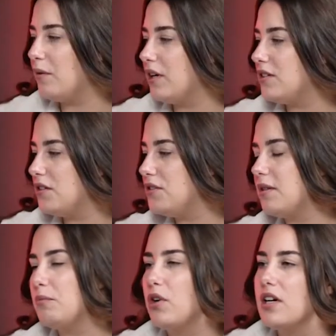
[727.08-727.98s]
I wanted to do
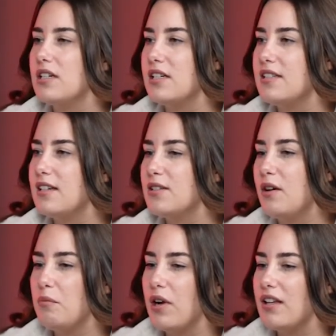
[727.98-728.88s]
something more artistic, so
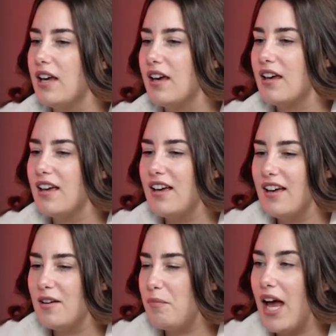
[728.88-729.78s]
I brought like
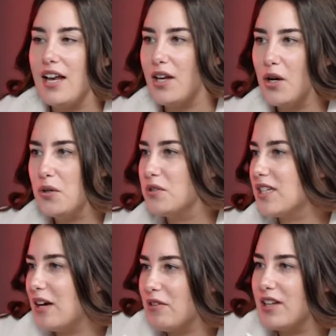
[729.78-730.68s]

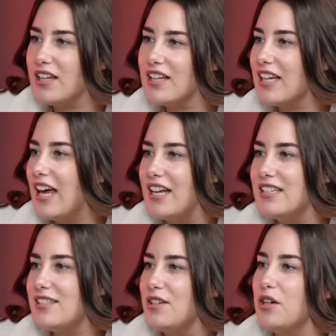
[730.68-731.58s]
pantyhose covered the
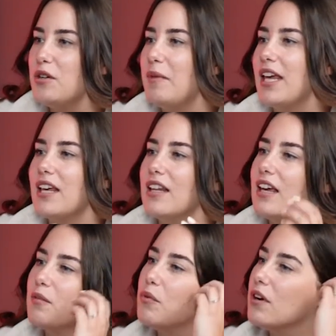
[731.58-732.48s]
lens, you know, to make it
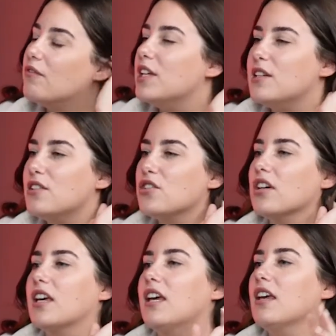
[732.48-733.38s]
like more vintage
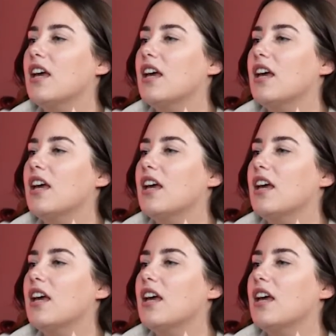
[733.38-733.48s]
looking.